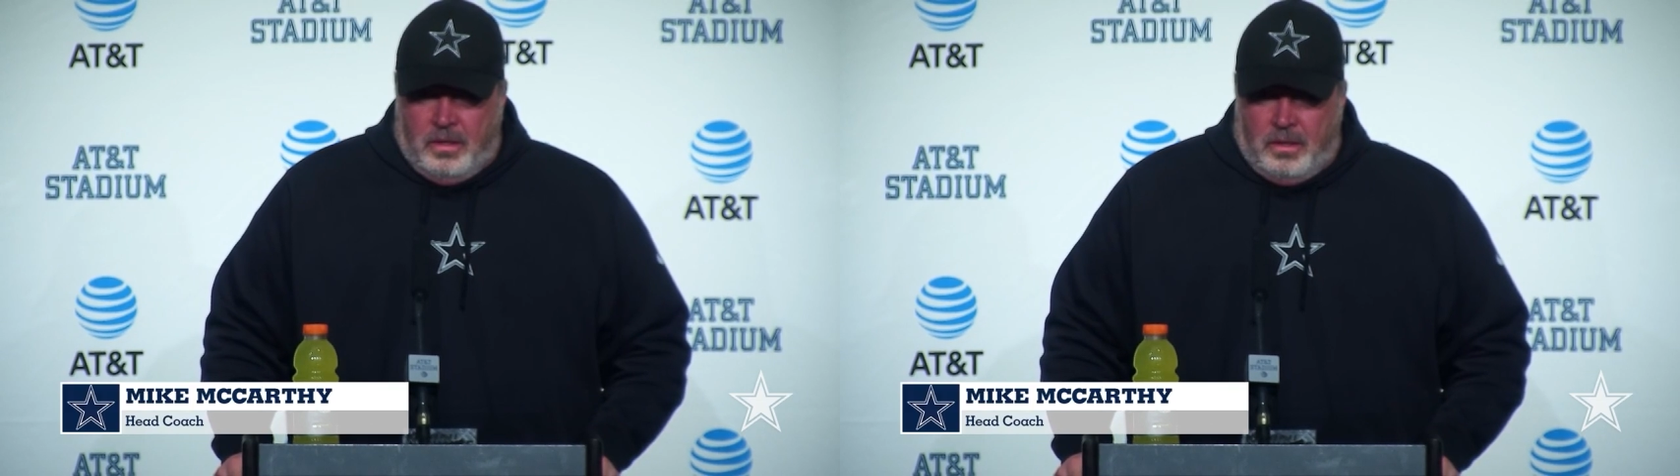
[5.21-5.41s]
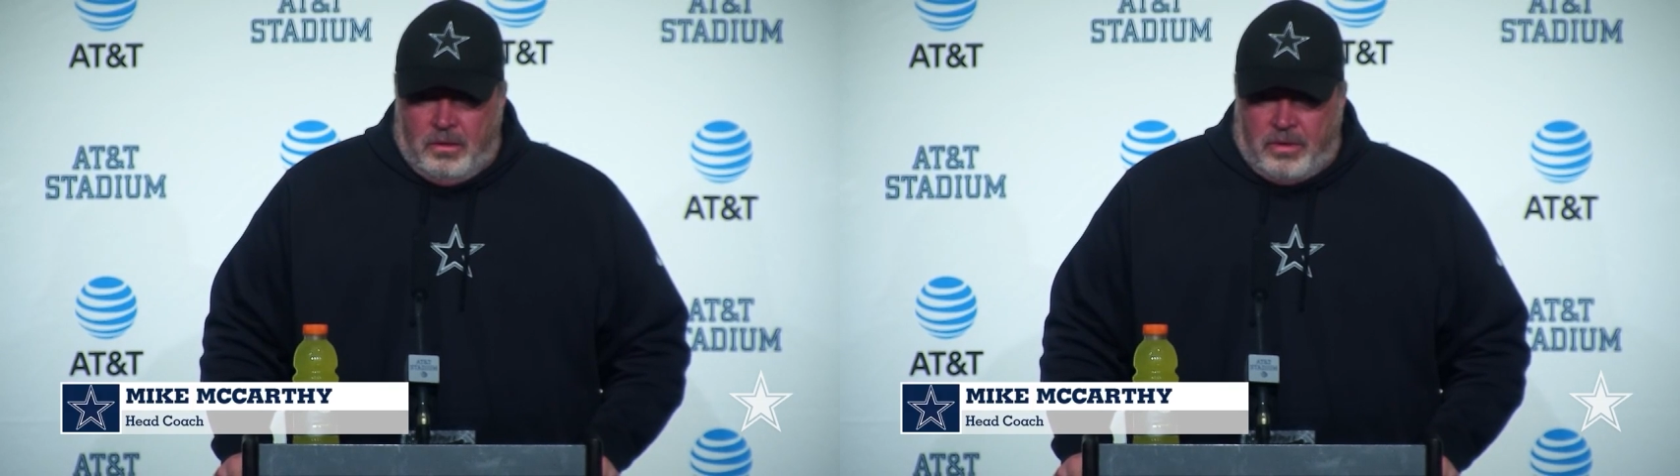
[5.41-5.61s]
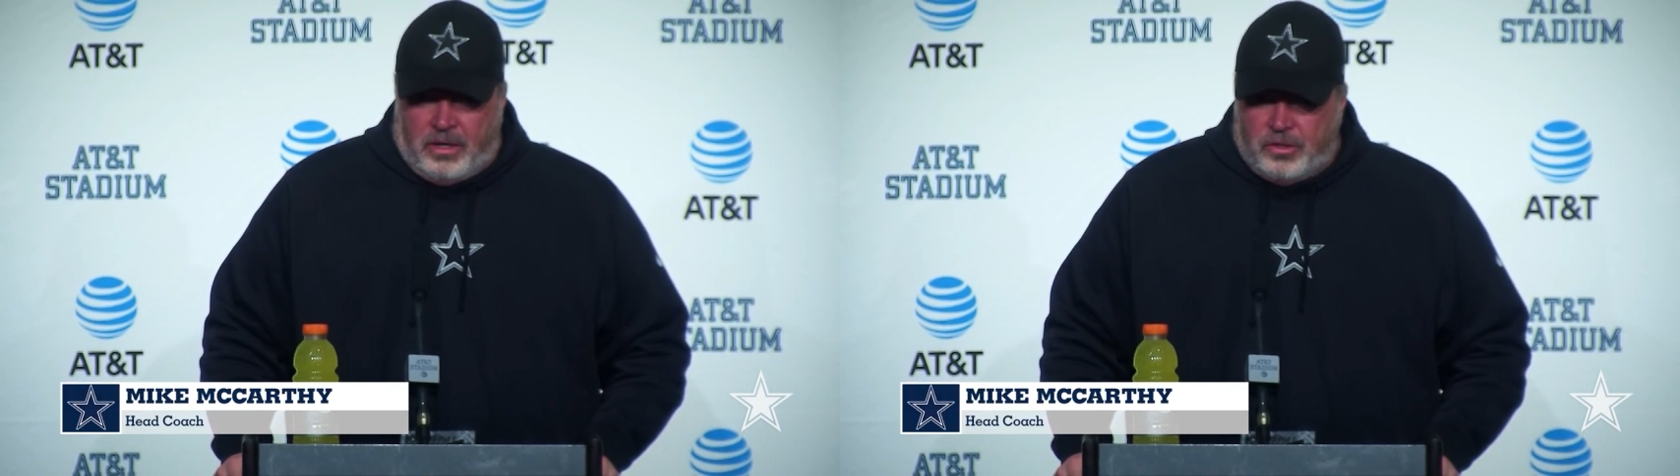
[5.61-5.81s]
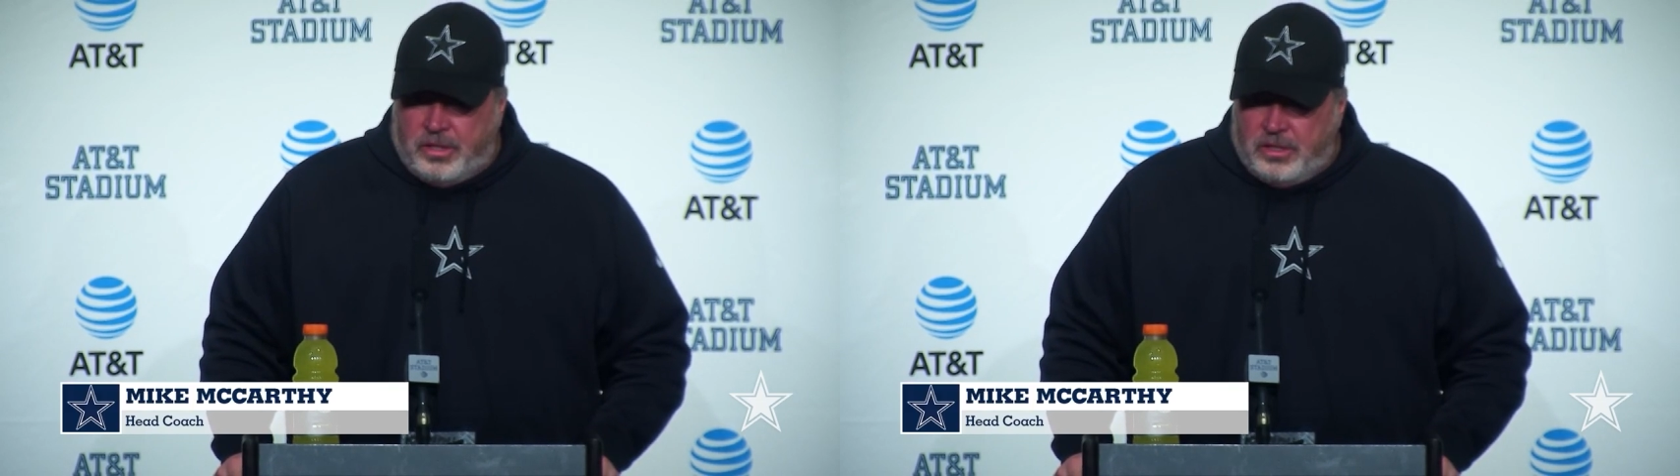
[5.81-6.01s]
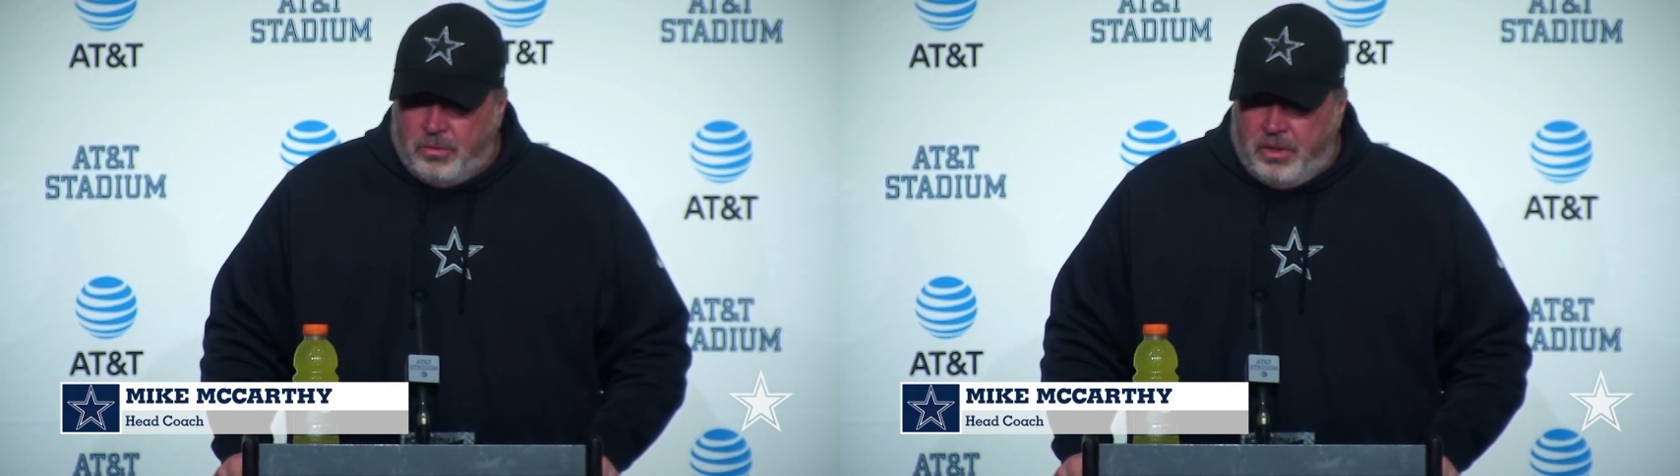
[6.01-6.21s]
regular
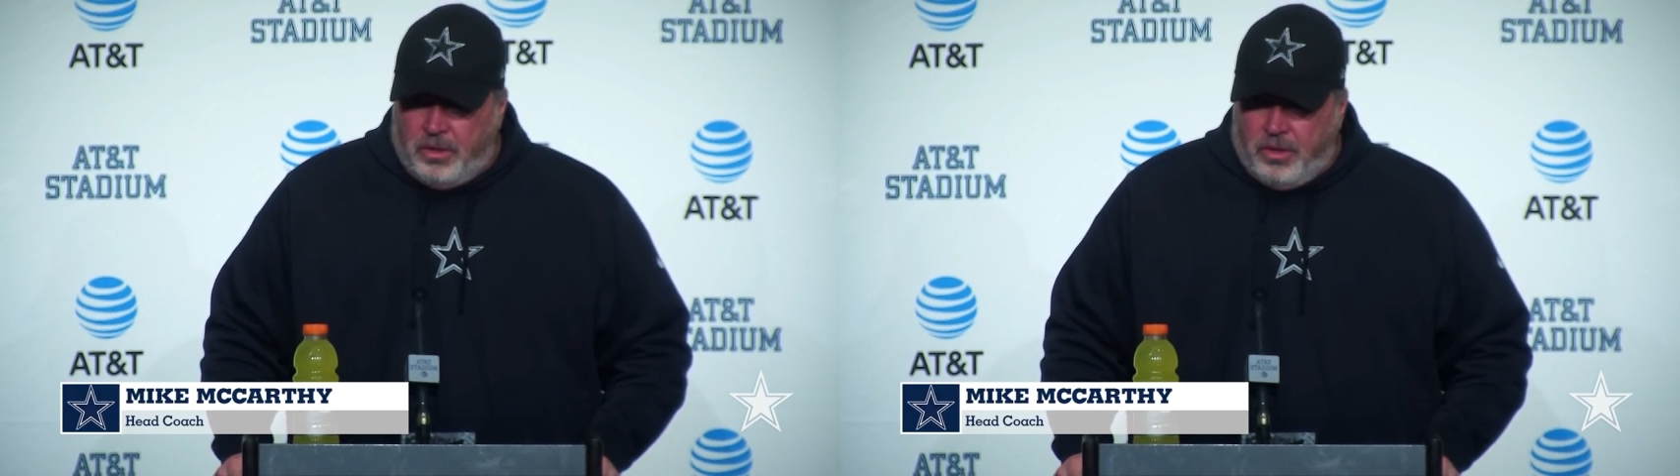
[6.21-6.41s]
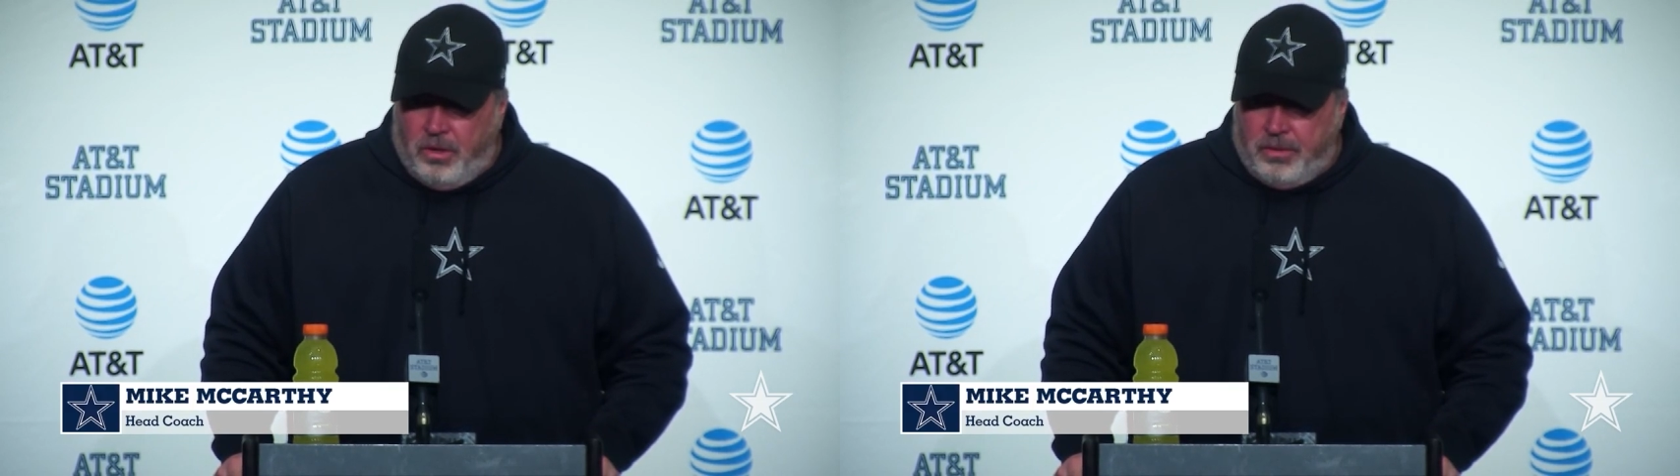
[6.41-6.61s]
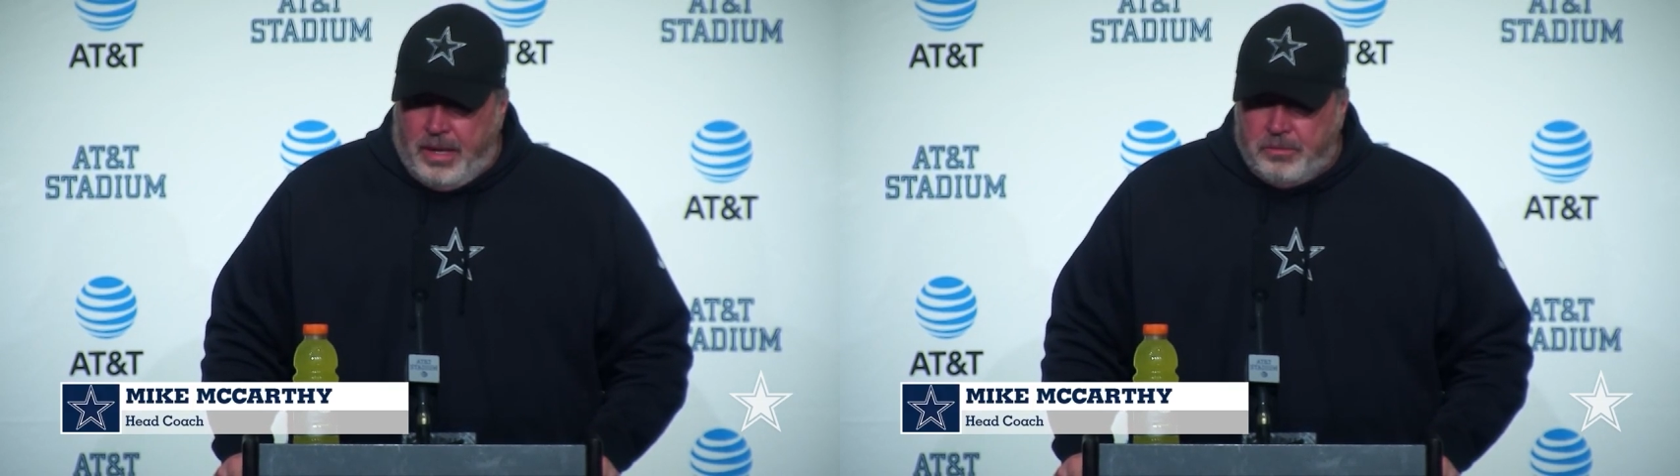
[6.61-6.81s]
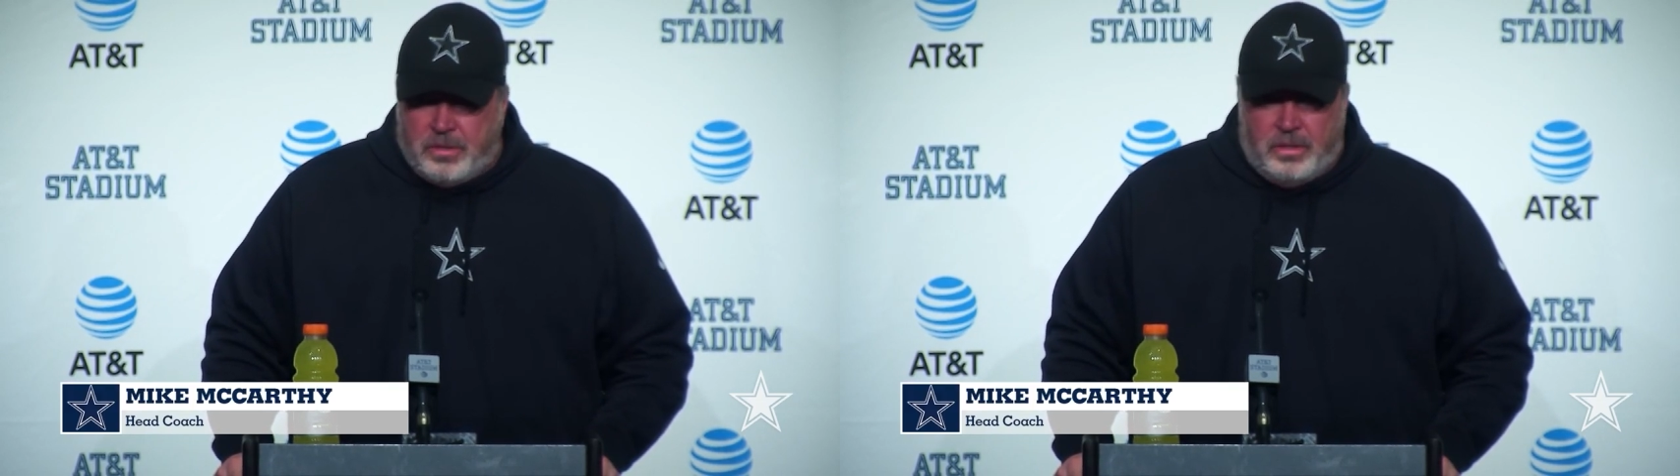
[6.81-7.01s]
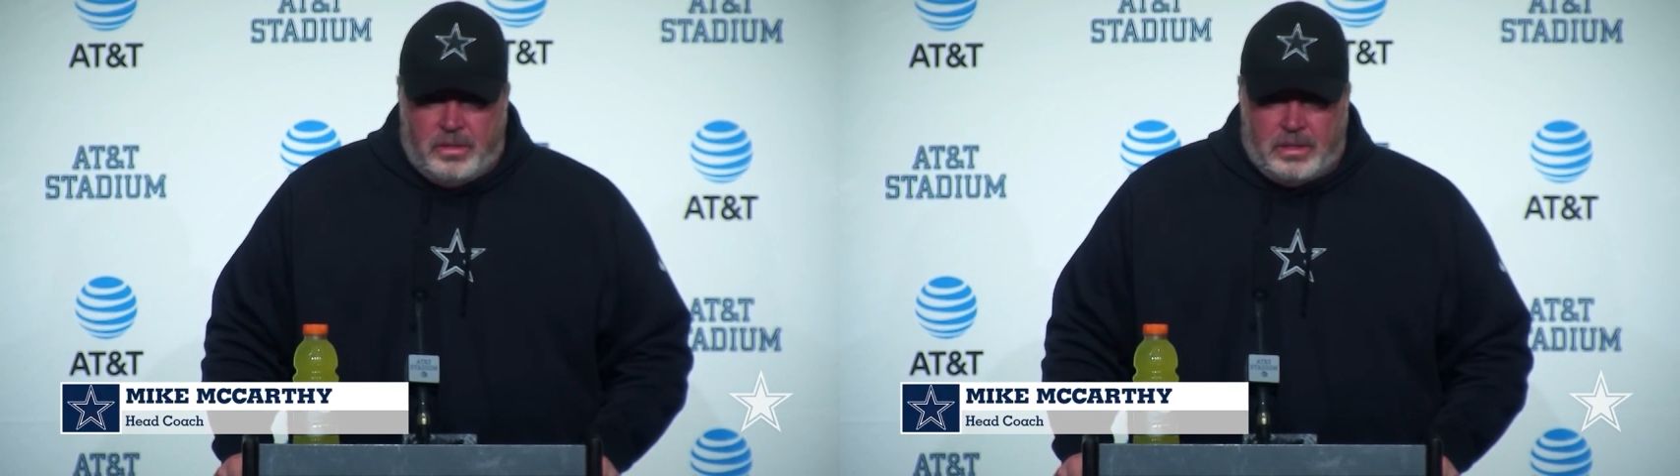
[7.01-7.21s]
season win all your home games.